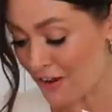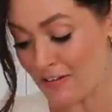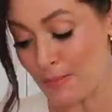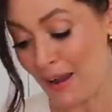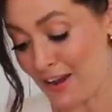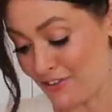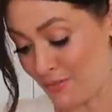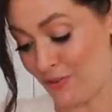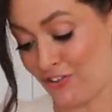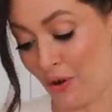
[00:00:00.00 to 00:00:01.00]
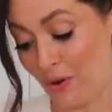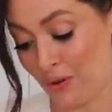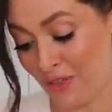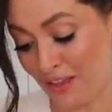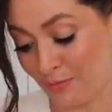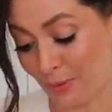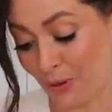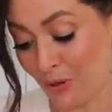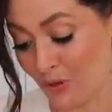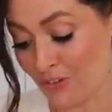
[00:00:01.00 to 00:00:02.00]
very patient with showing you this
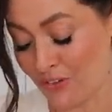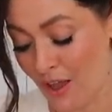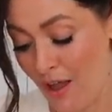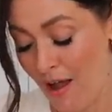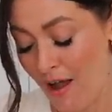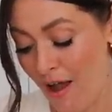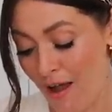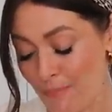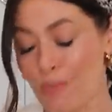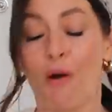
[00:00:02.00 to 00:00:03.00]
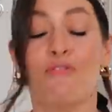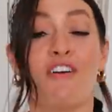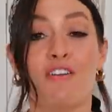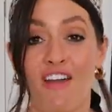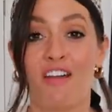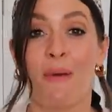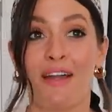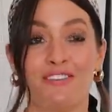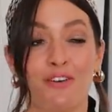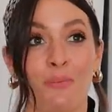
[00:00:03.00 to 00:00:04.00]
because, very, very
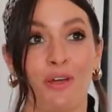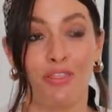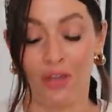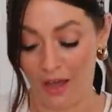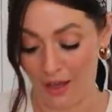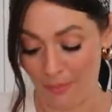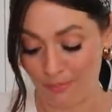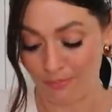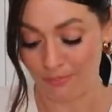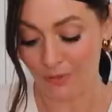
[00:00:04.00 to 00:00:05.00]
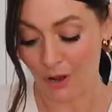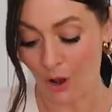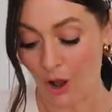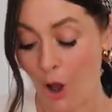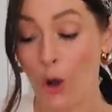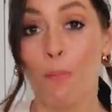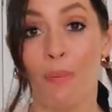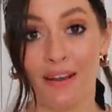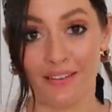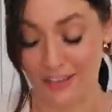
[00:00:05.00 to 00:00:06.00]
patient with
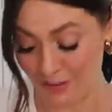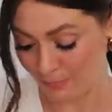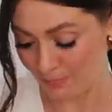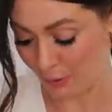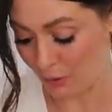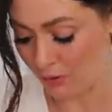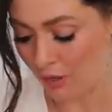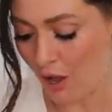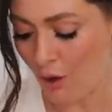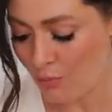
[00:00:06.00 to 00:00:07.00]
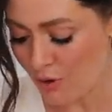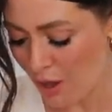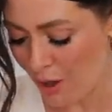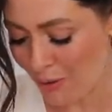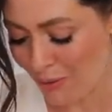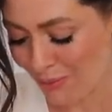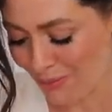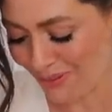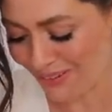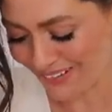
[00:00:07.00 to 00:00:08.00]
opening this. Oh no! It